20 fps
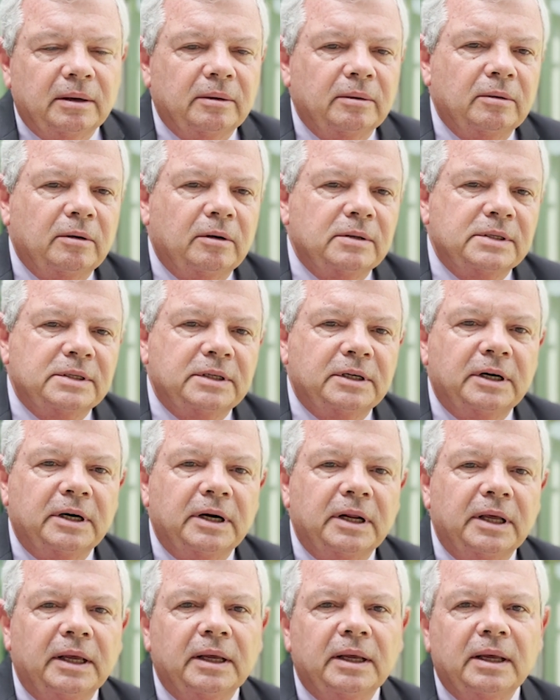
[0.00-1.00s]

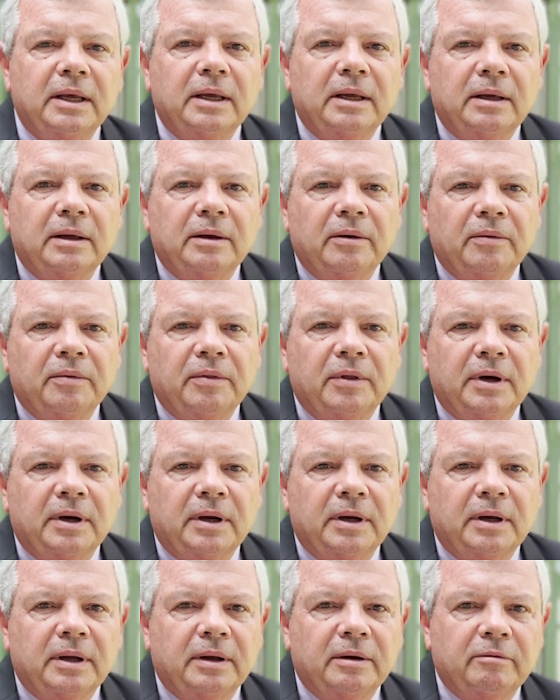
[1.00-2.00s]
concerning
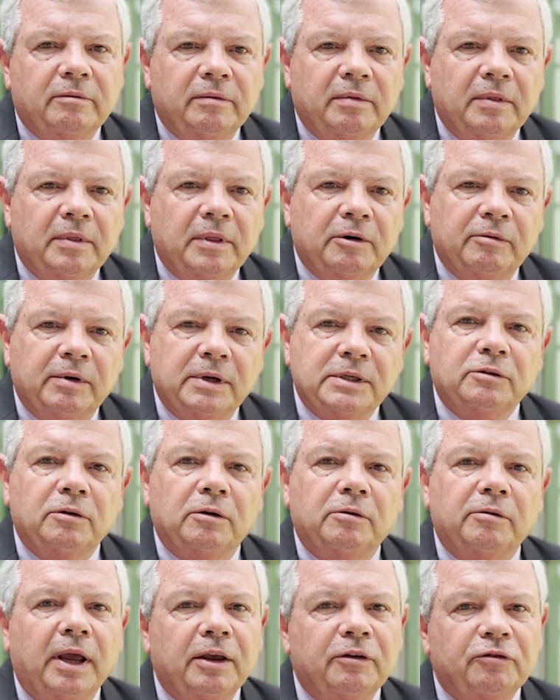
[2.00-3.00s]
the, the
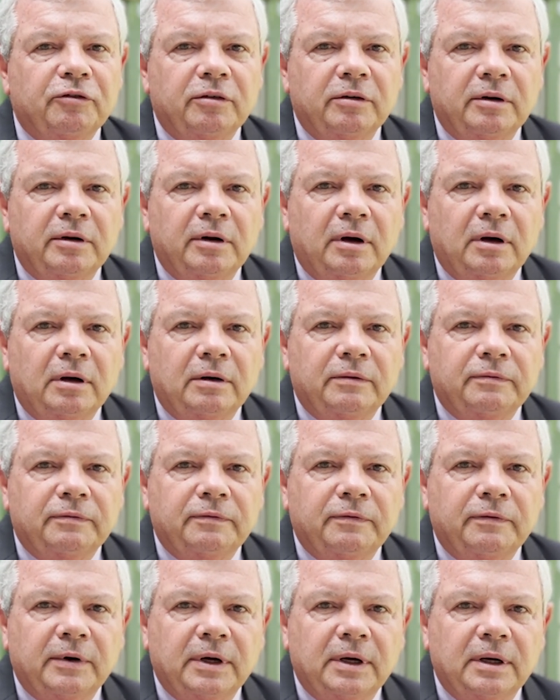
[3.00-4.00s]
restoration of
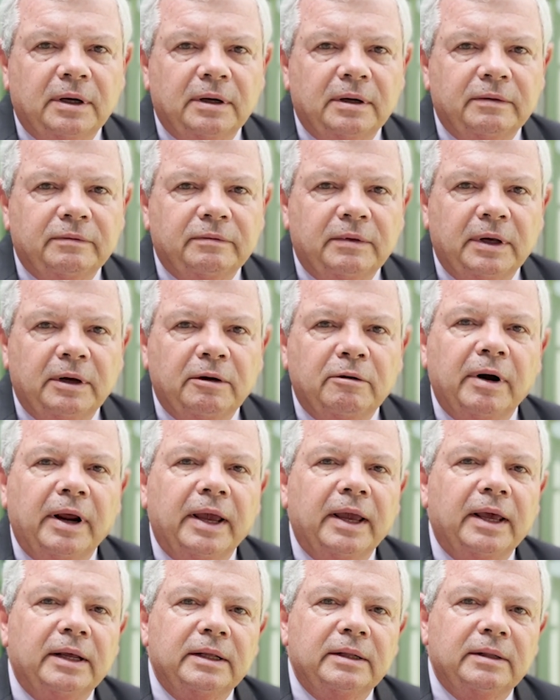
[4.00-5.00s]

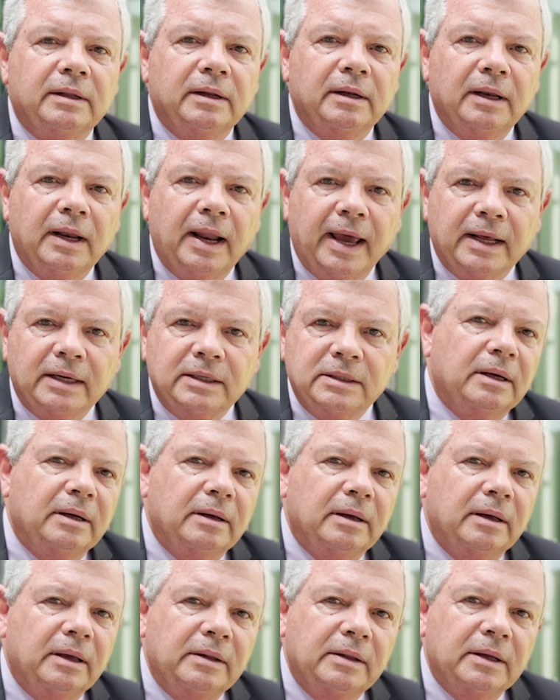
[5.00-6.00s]
degraded land
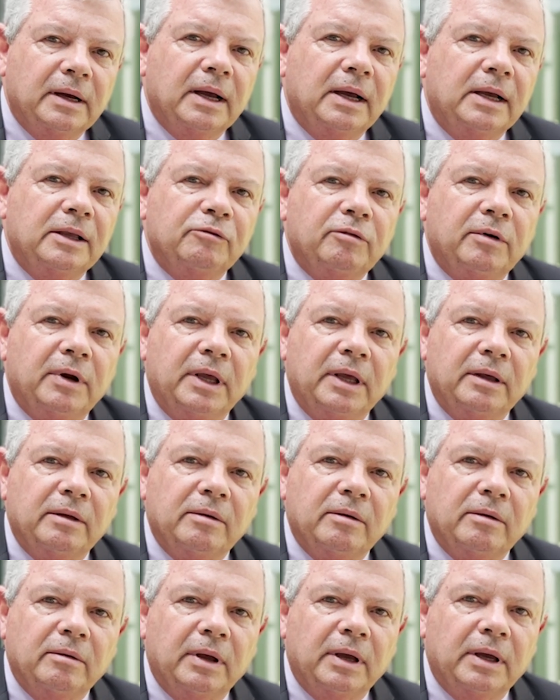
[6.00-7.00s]
in the country.
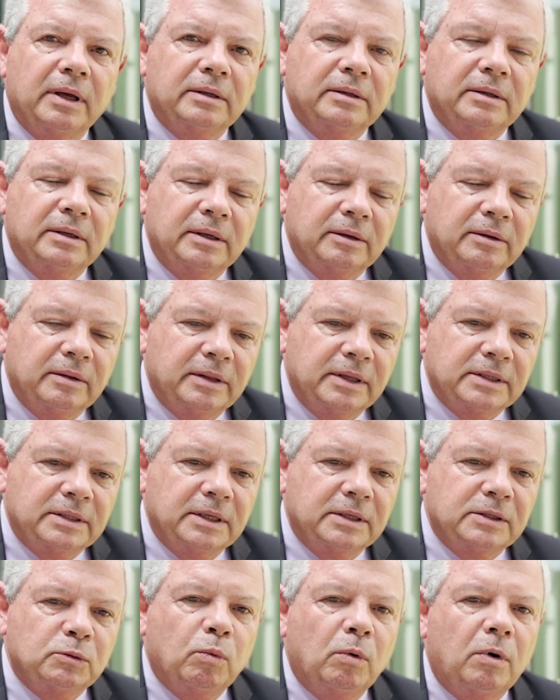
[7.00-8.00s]
And this
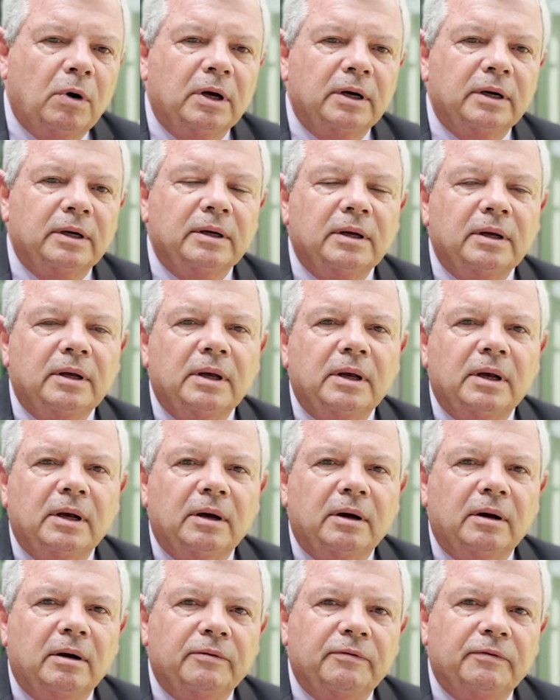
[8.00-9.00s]
is one
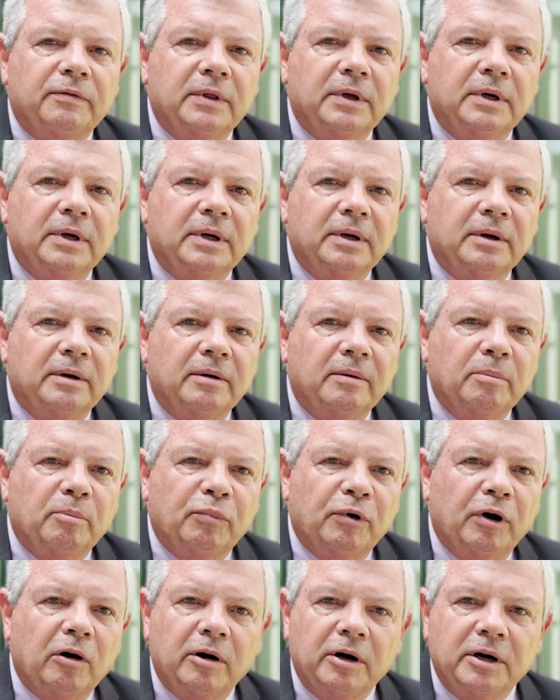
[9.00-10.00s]
of the
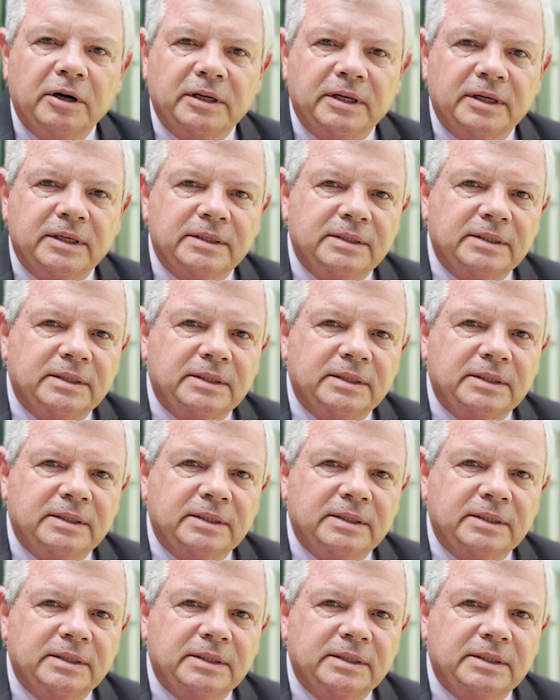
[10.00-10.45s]
priorities